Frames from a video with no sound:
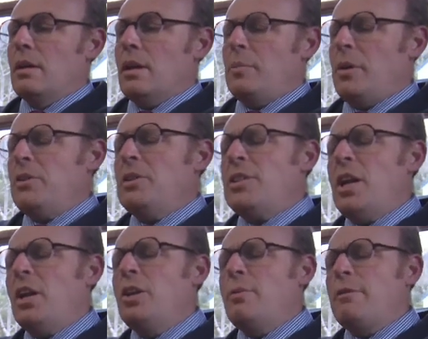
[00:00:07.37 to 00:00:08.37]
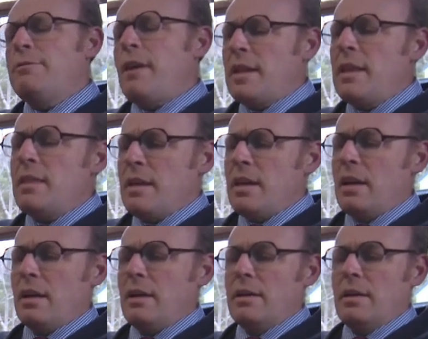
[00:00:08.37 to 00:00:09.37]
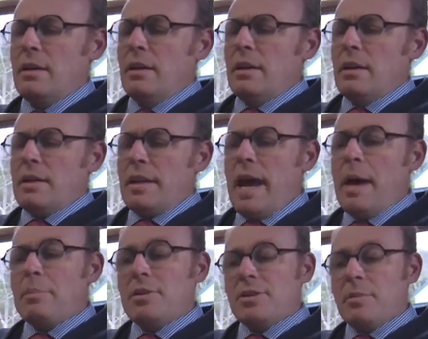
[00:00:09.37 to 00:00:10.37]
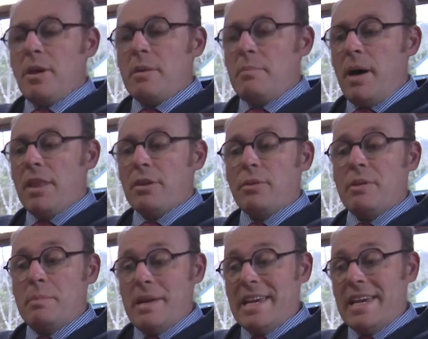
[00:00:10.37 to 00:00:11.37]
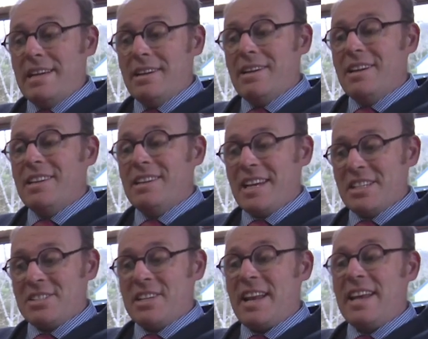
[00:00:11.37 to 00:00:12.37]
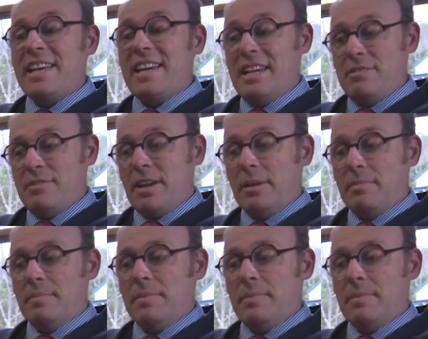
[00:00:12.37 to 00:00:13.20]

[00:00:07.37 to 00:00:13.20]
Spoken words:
I'm going to tell you a funny thing that happened to my mother and me yesterday evening.